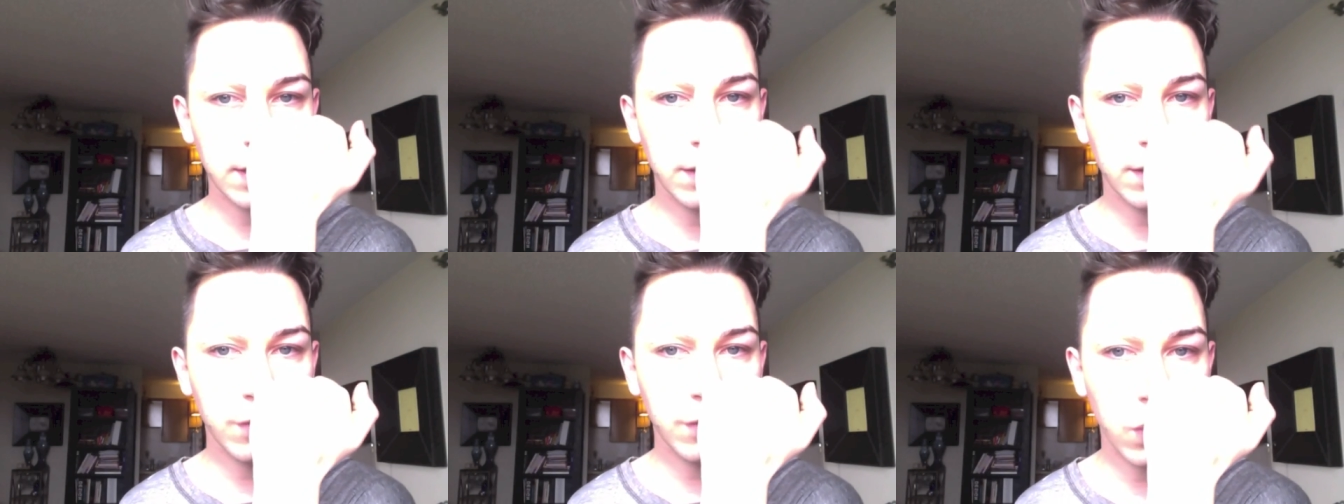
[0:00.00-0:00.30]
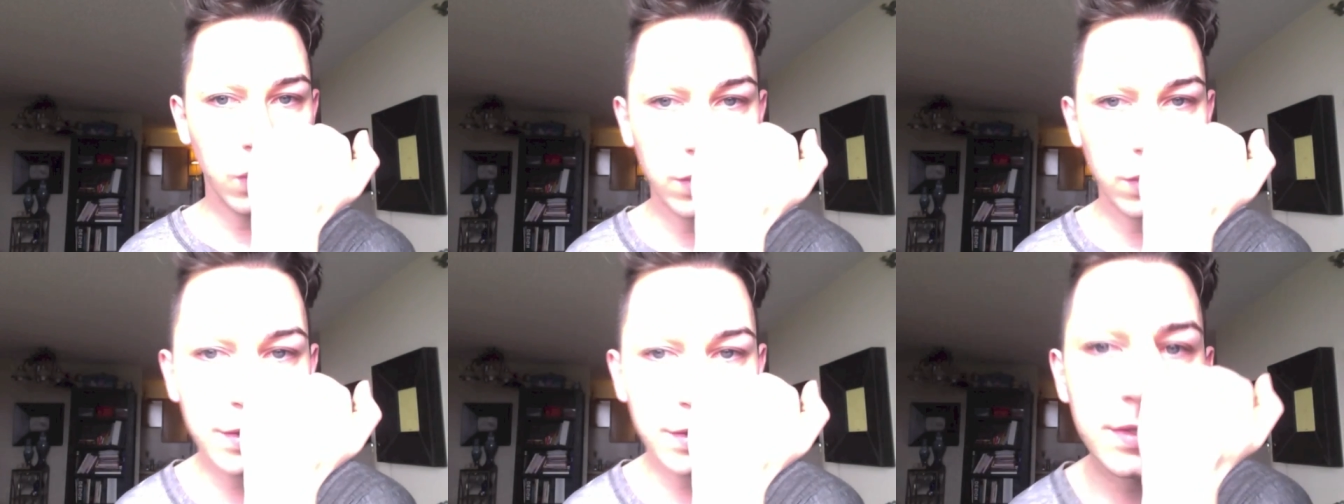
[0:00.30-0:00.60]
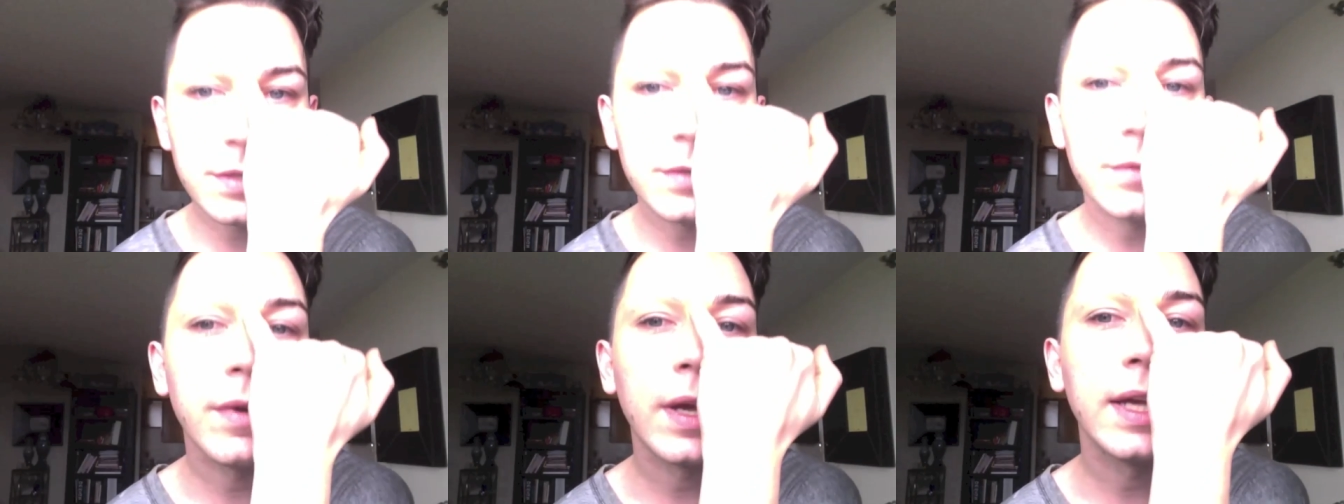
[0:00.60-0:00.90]
of
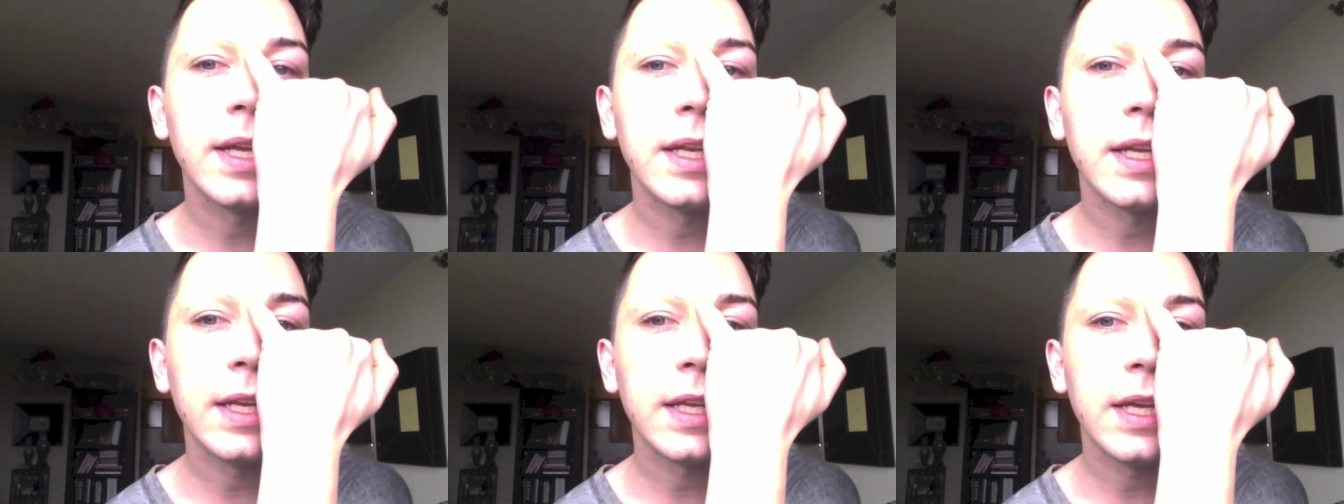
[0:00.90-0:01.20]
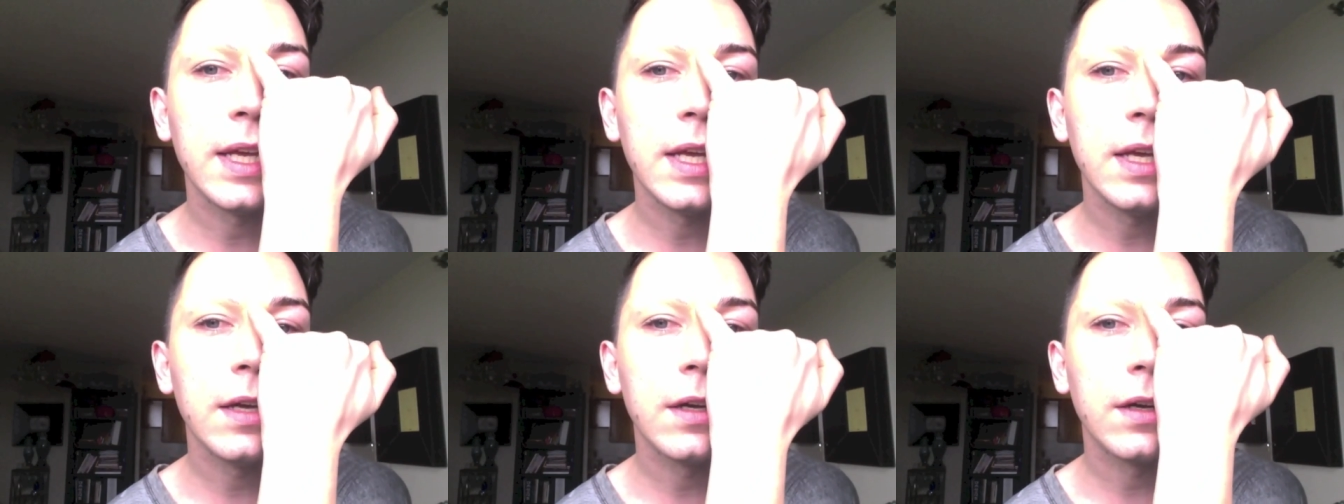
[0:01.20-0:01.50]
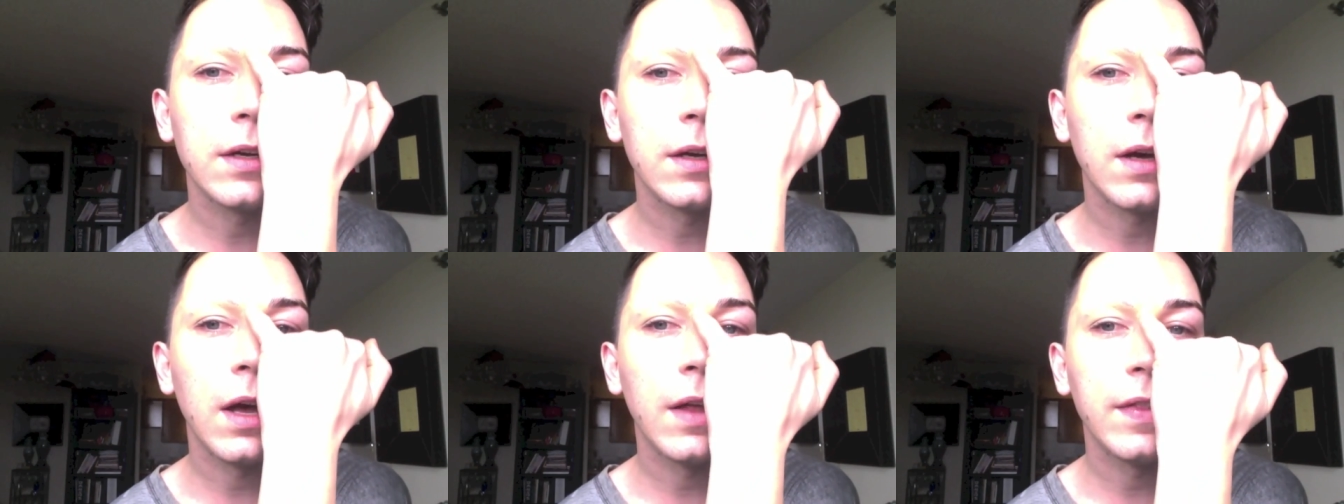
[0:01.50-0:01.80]
course, right in
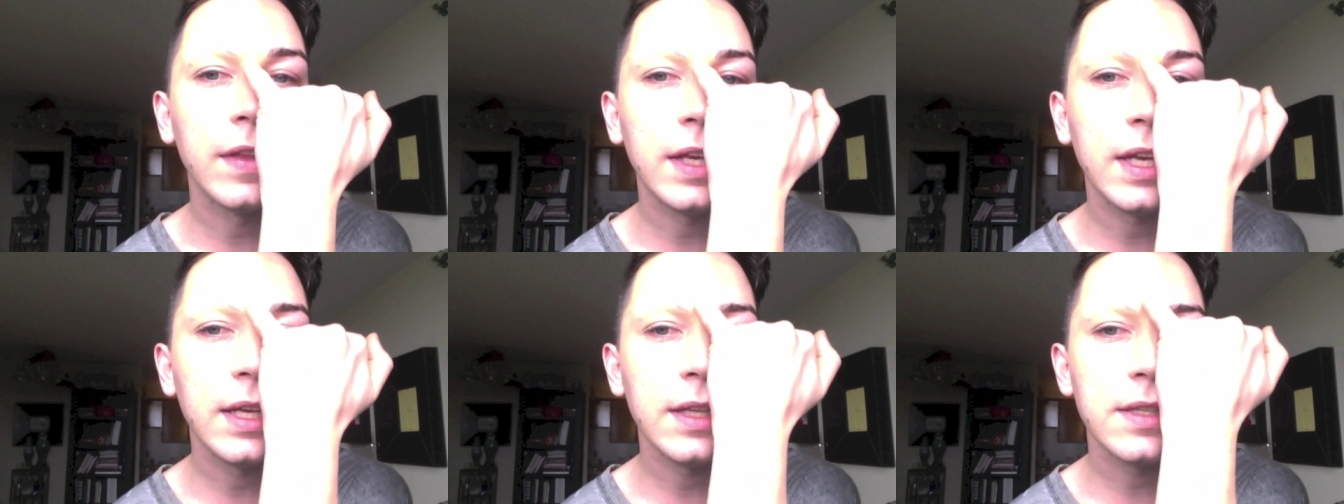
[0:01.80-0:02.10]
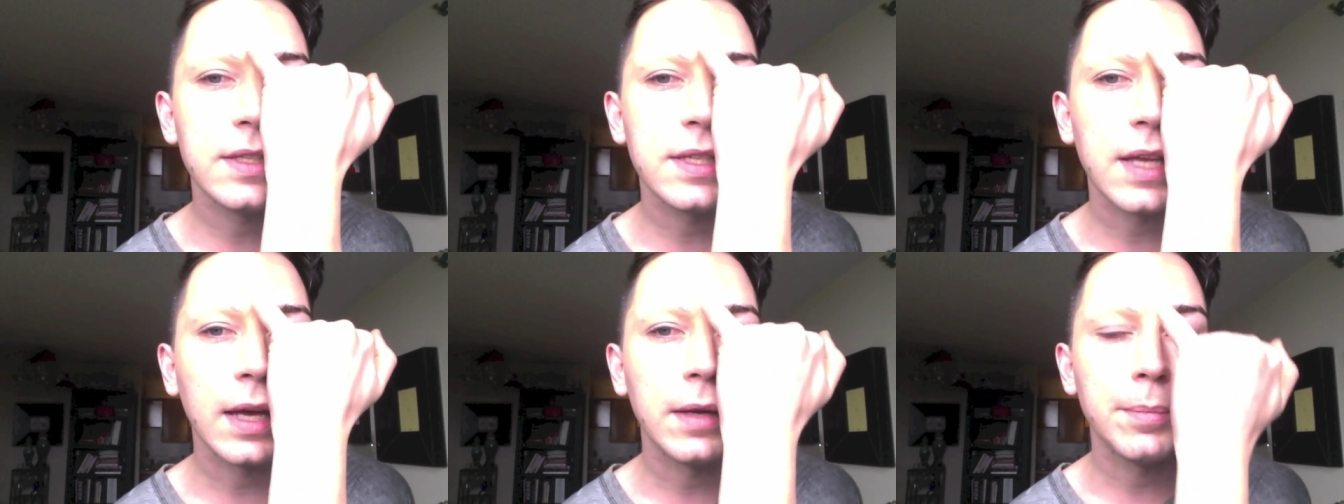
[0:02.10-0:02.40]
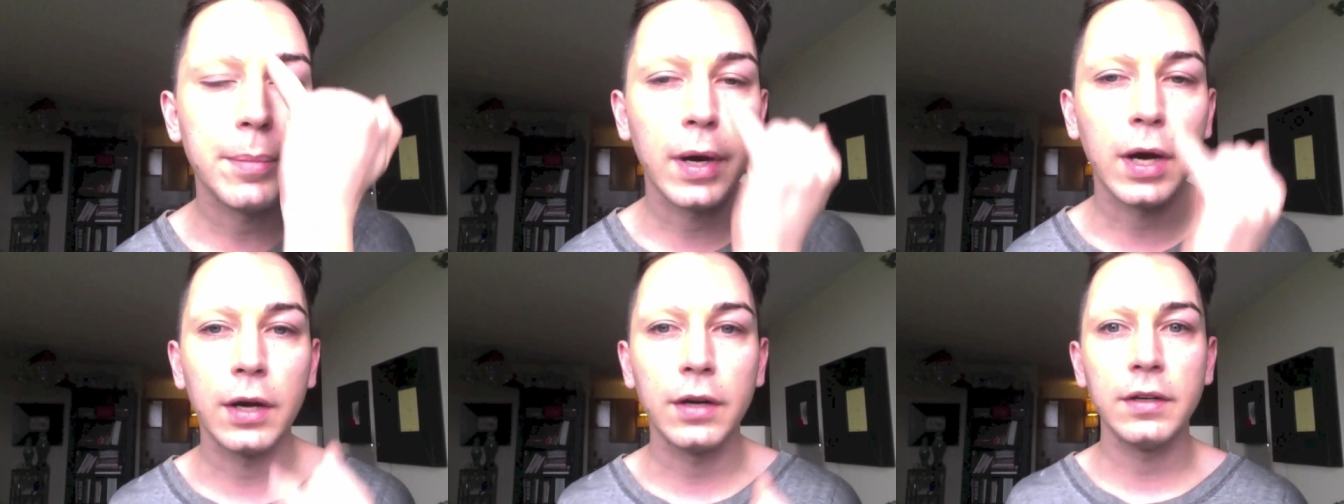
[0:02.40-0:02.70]
here on the
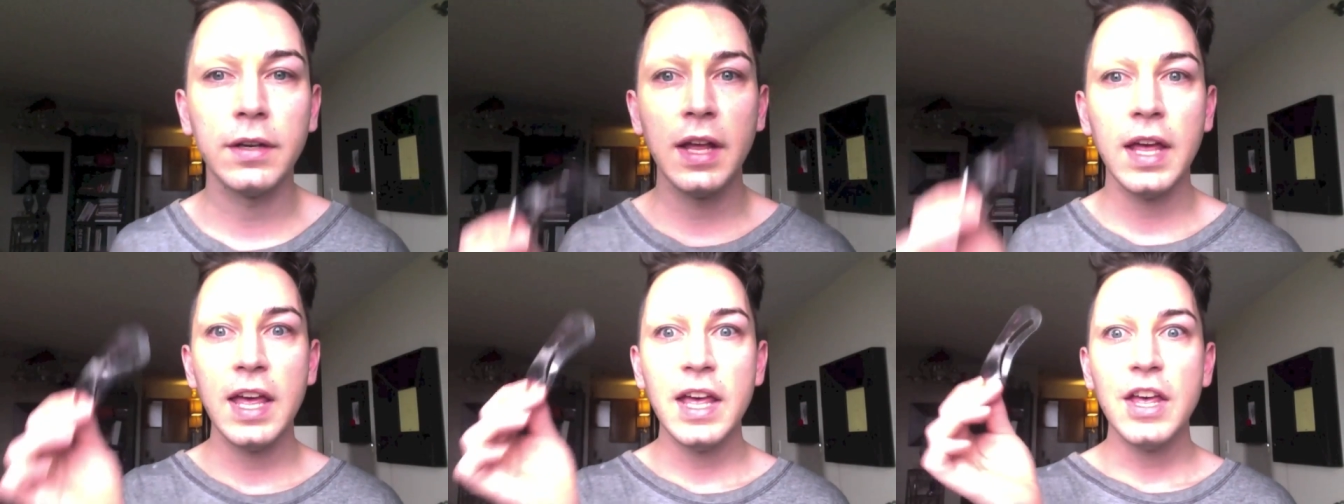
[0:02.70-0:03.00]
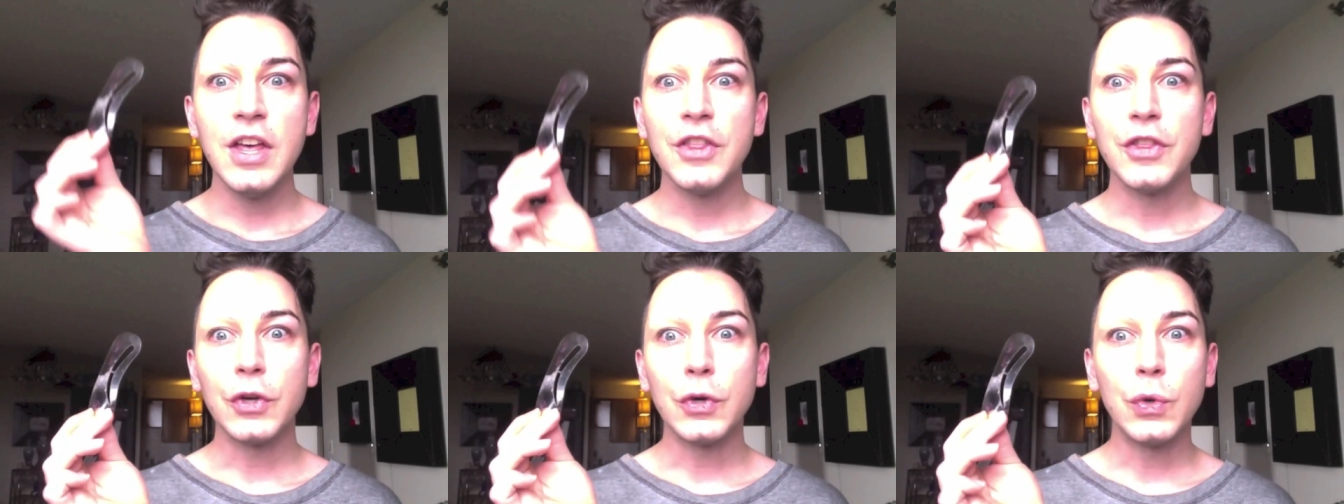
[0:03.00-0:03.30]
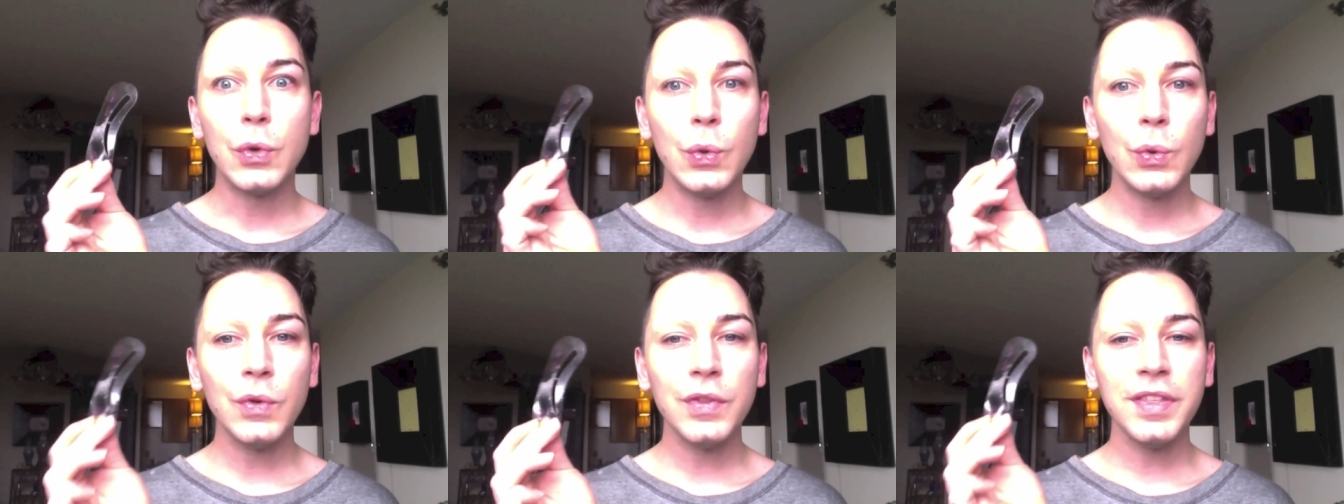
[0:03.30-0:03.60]
inside part. The
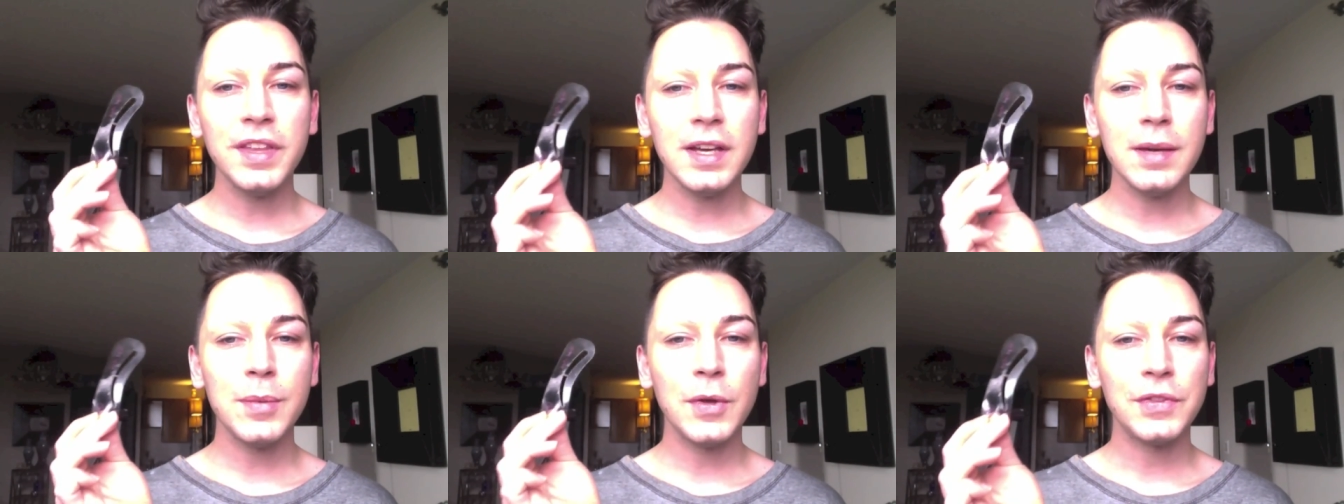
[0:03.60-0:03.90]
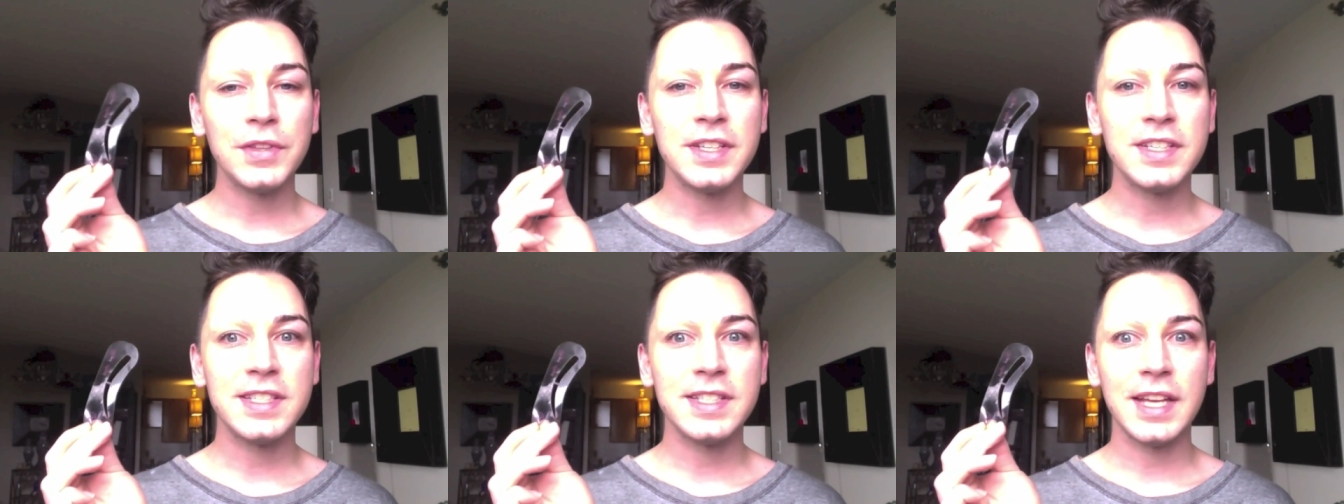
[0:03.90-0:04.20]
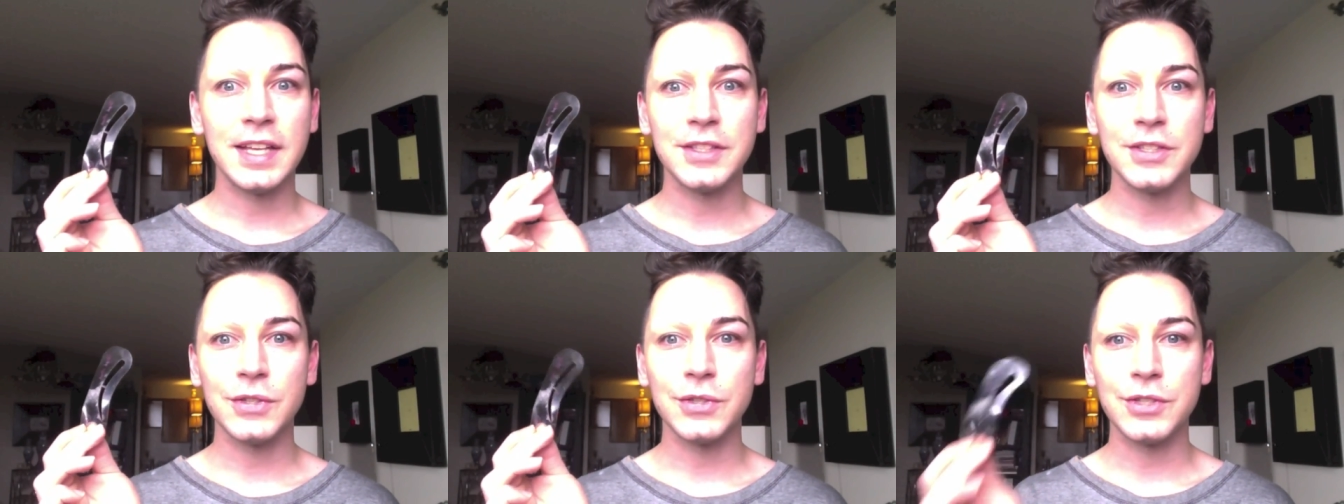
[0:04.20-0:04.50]
cool thing about these
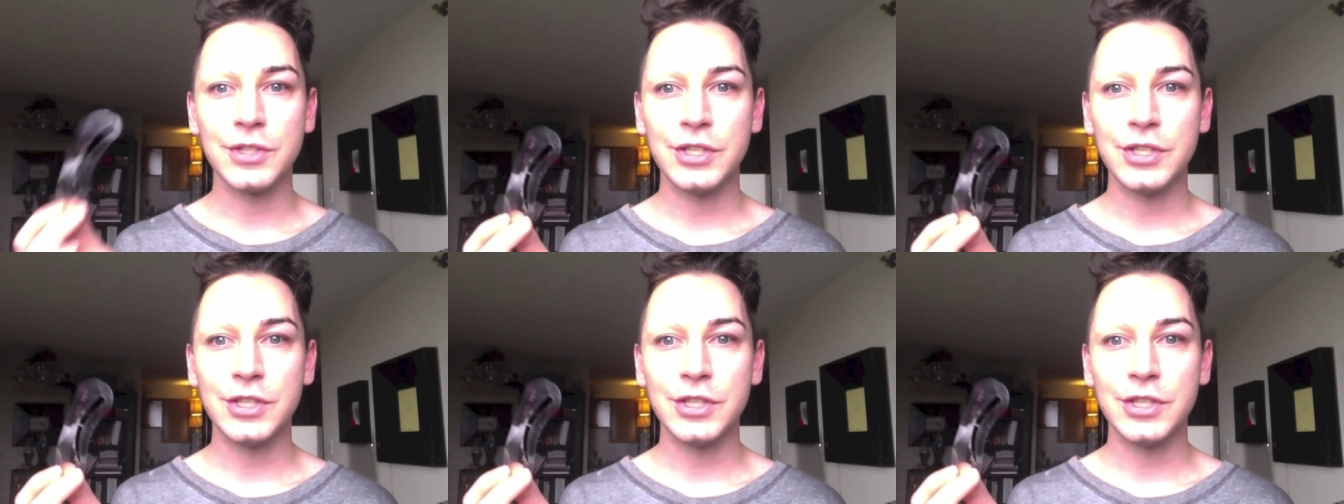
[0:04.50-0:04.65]
stencils,